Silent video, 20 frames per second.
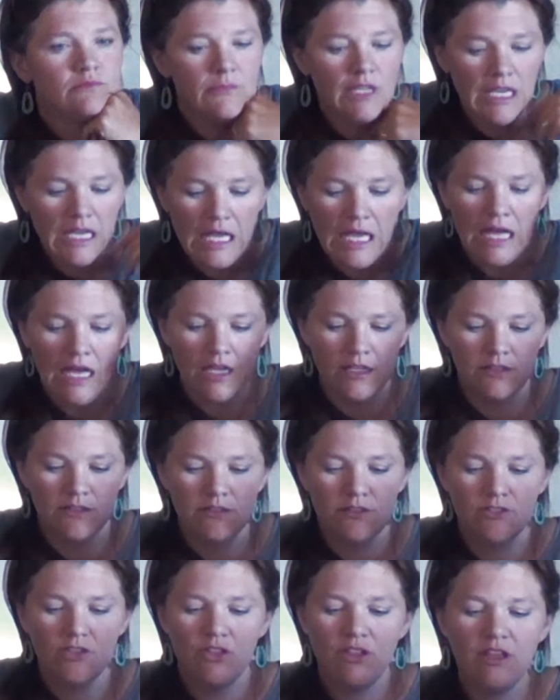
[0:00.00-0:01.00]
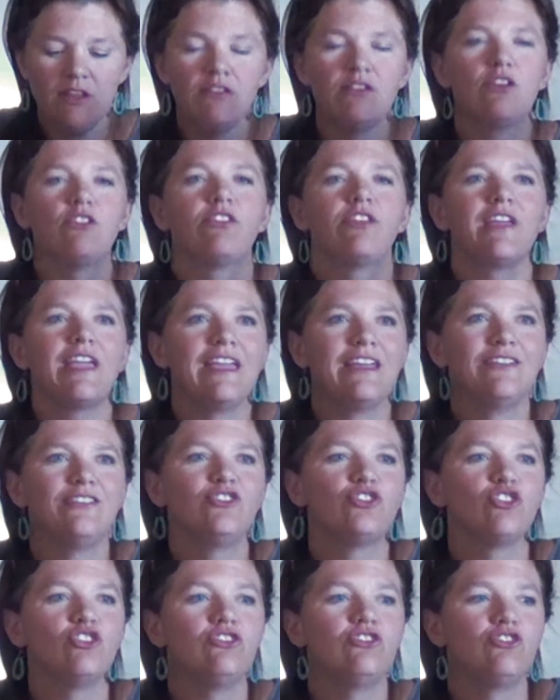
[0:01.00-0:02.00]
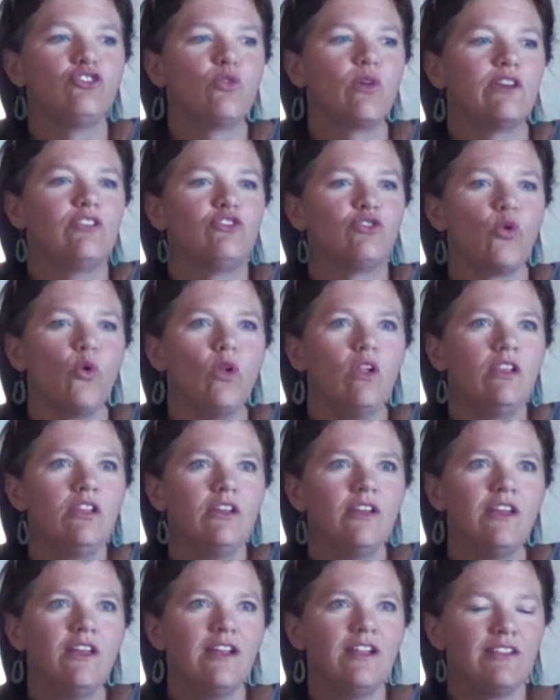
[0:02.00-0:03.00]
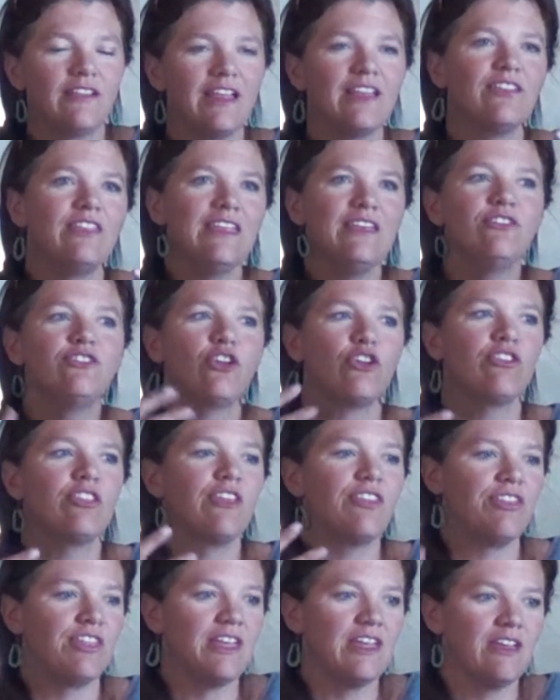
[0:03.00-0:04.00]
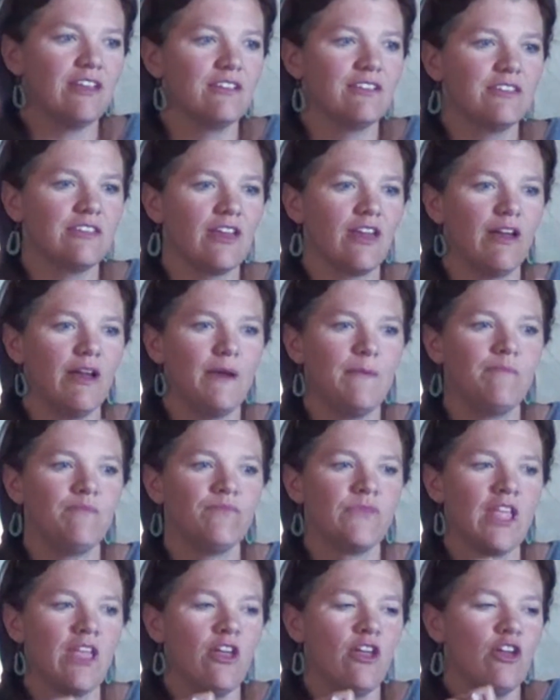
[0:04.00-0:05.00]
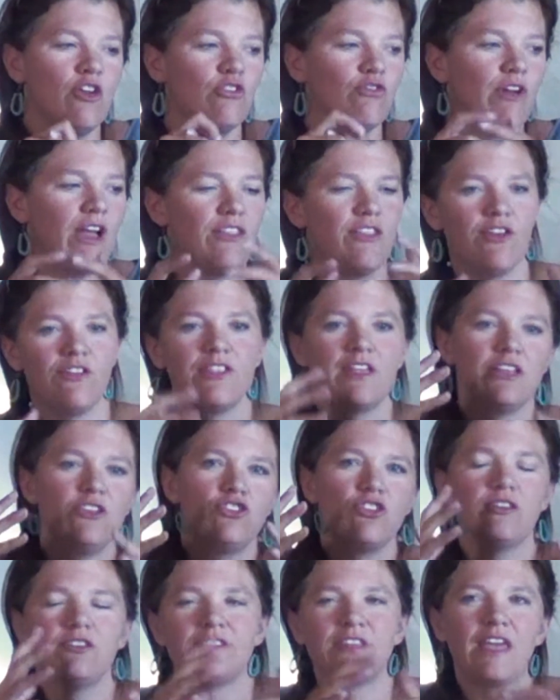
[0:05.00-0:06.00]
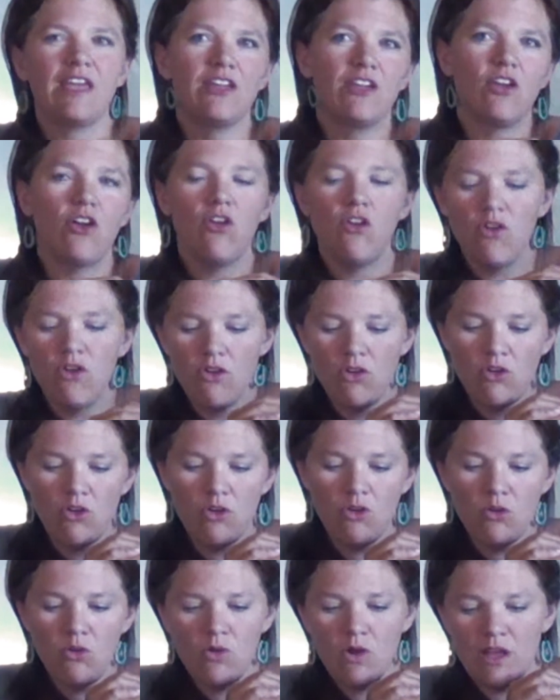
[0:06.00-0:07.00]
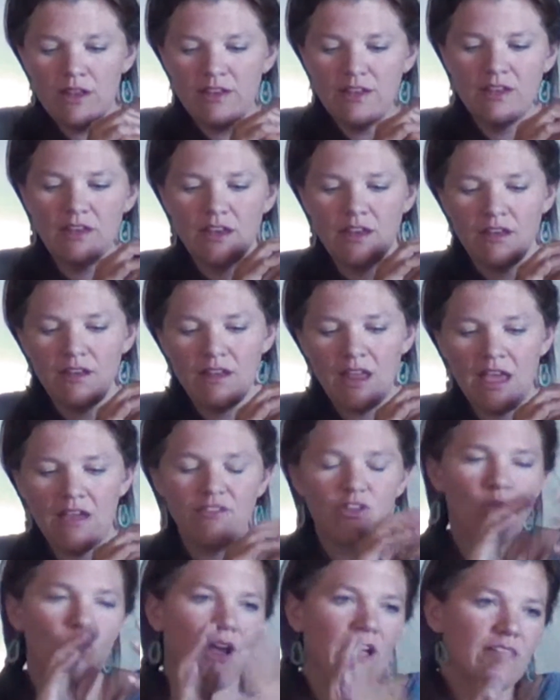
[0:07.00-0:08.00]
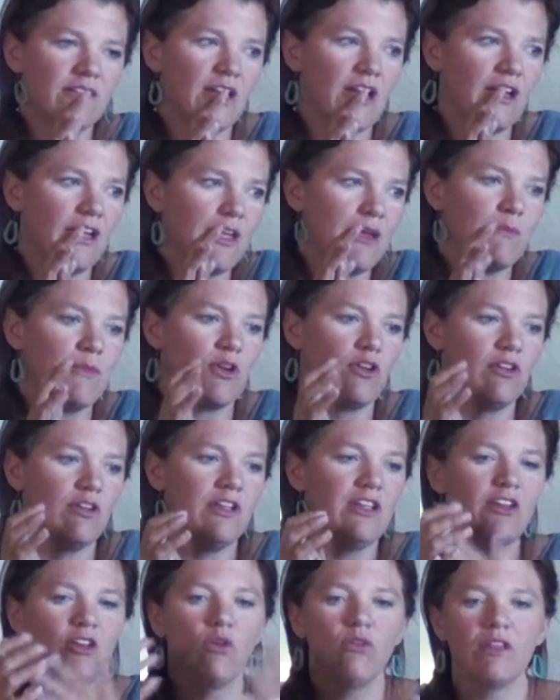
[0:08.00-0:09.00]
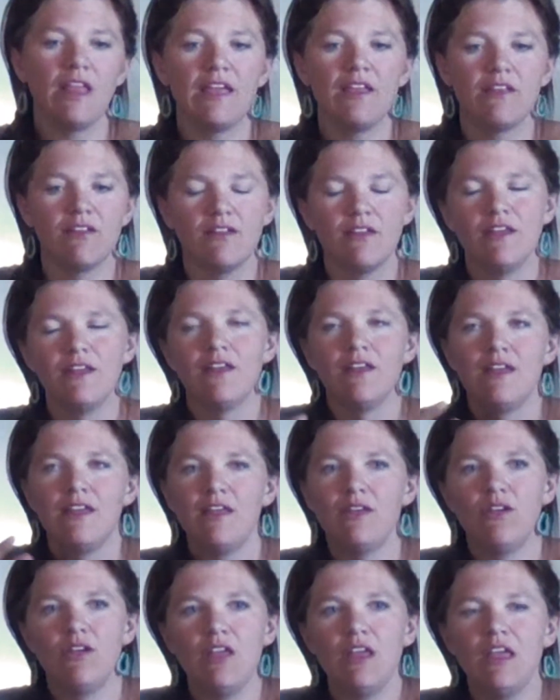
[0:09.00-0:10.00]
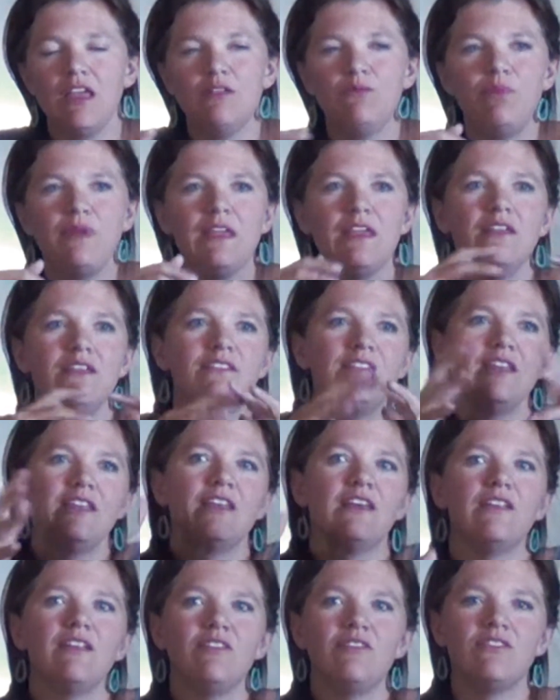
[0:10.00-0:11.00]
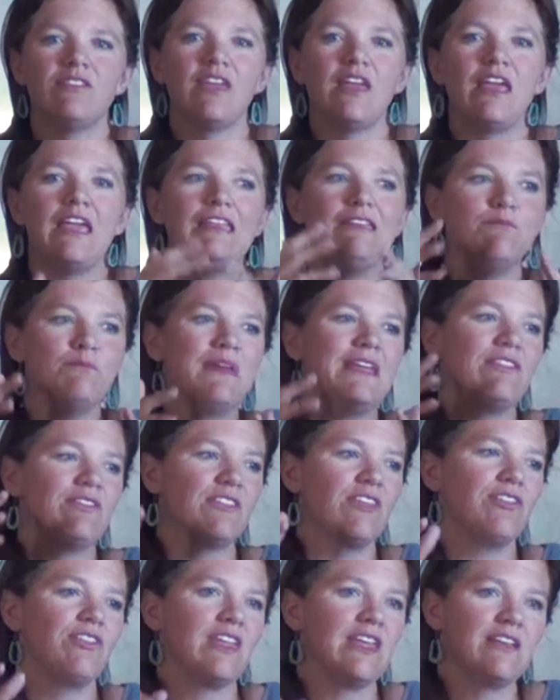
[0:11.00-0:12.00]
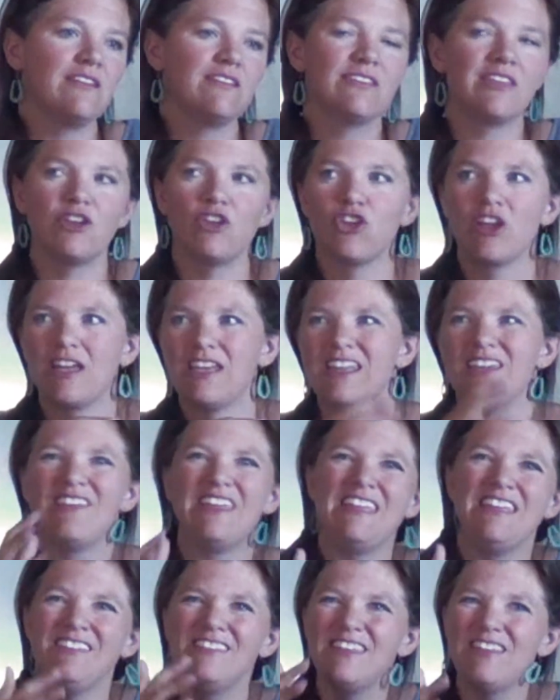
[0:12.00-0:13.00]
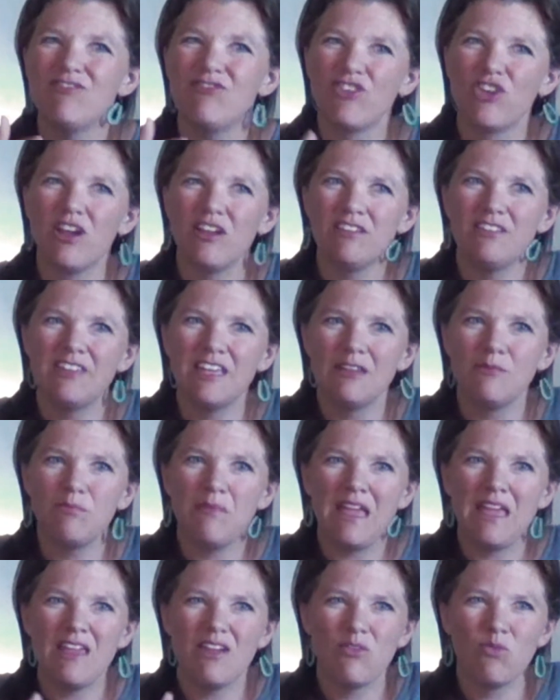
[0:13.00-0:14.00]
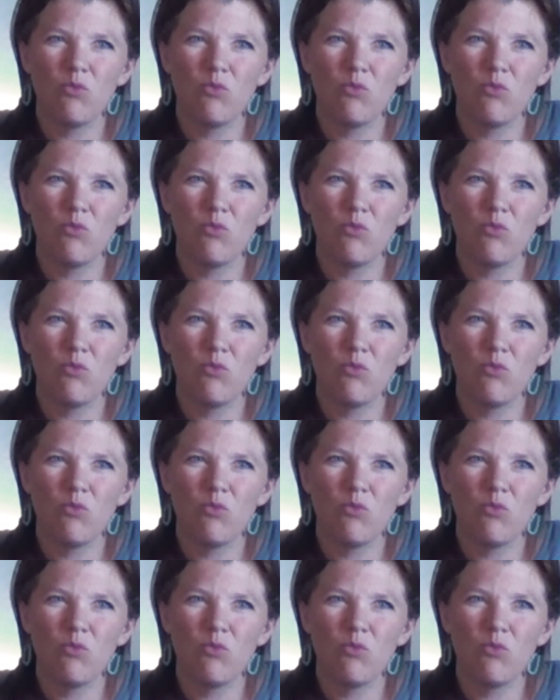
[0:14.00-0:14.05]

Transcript: Yeah. So these are the cancers to our soul. Like these are the things, rather than just like, oh, I didn't have a quiet time, or, like it'd be easy to admit the things that are kind of easy for us to admit.